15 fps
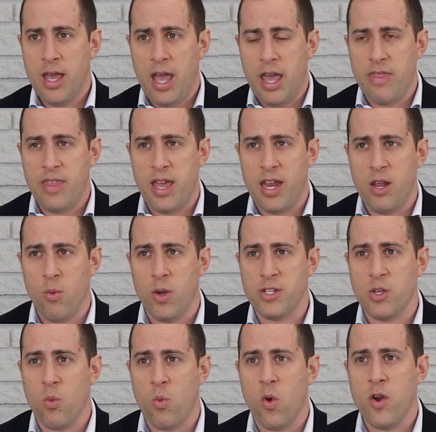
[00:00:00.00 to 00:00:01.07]
and then it
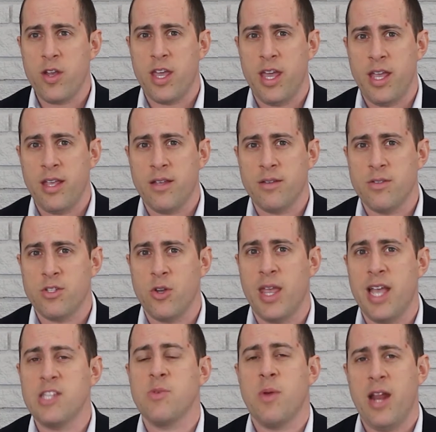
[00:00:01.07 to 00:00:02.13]
wasn't working. So
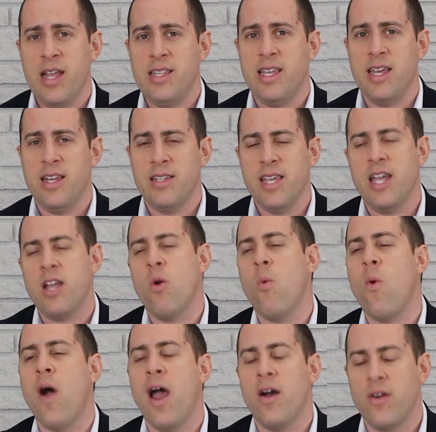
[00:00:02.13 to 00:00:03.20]
guess what I did? Take a
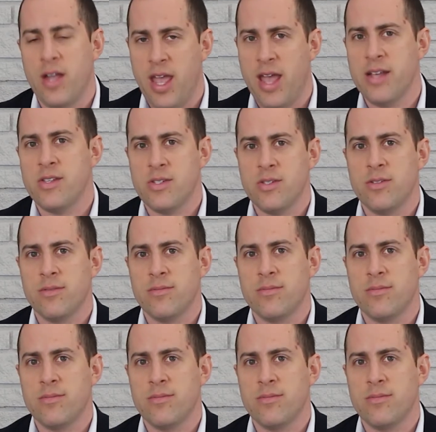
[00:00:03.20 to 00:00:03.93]
wild guess.